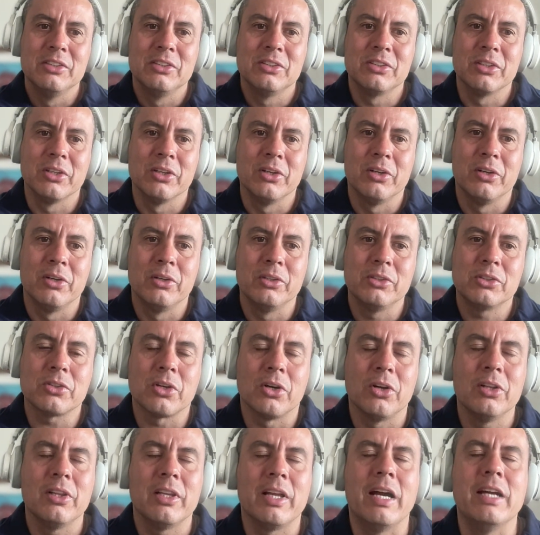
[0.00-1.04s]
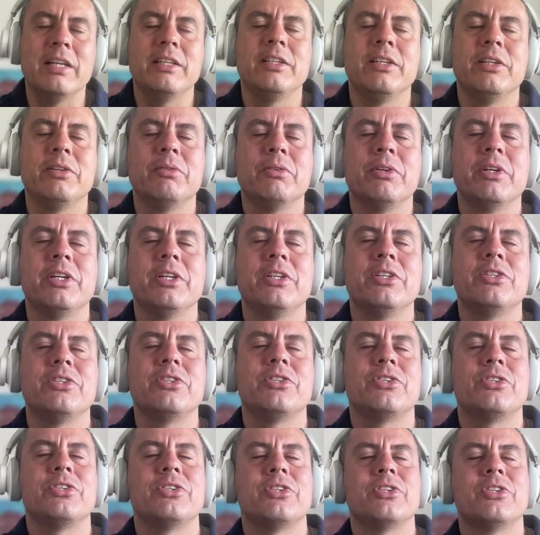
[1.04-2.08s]
So it's called Lightning
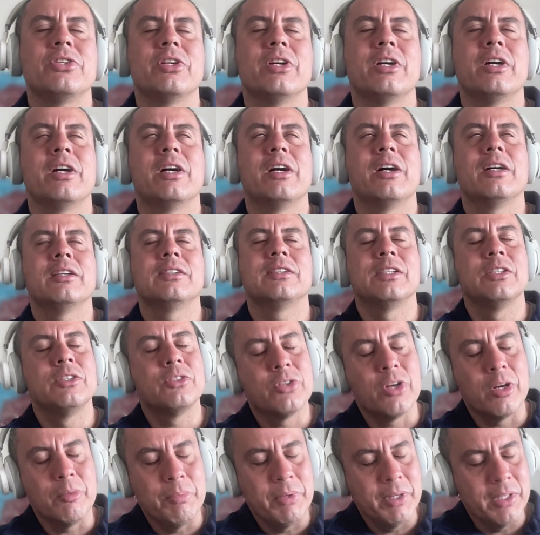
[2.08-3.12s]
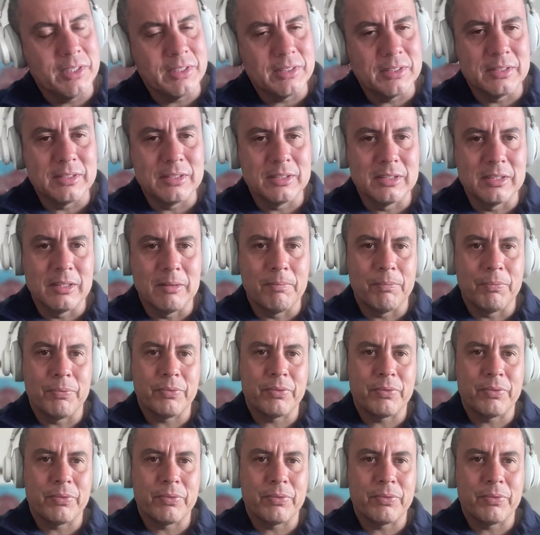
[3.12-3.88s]
Ridge Syntropics,